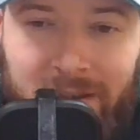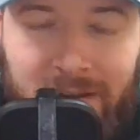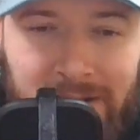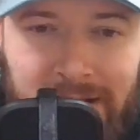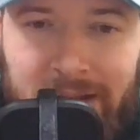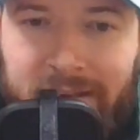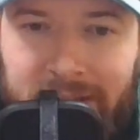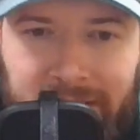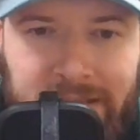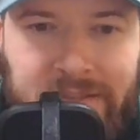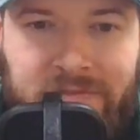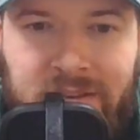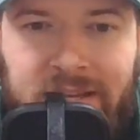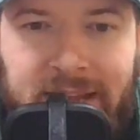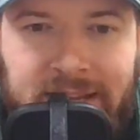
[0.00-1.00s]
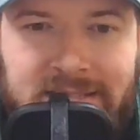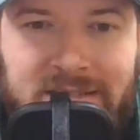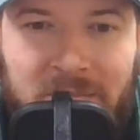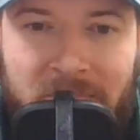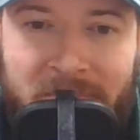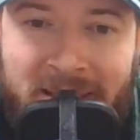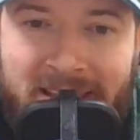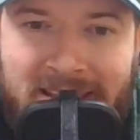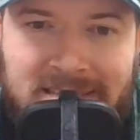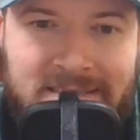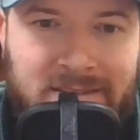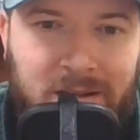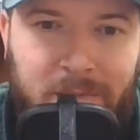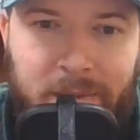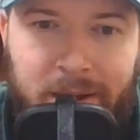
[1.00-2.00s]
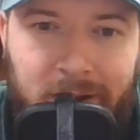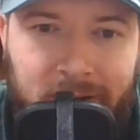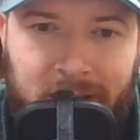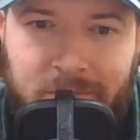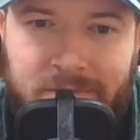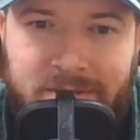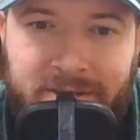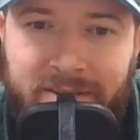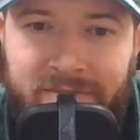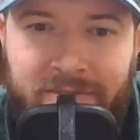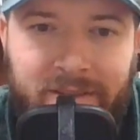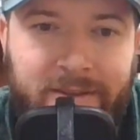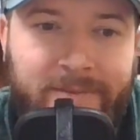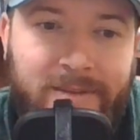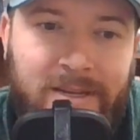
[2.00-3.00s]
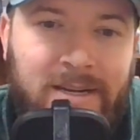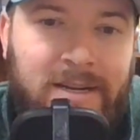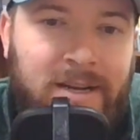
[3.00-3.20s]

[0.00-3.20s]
all right, if the text demands a paradigm shift, then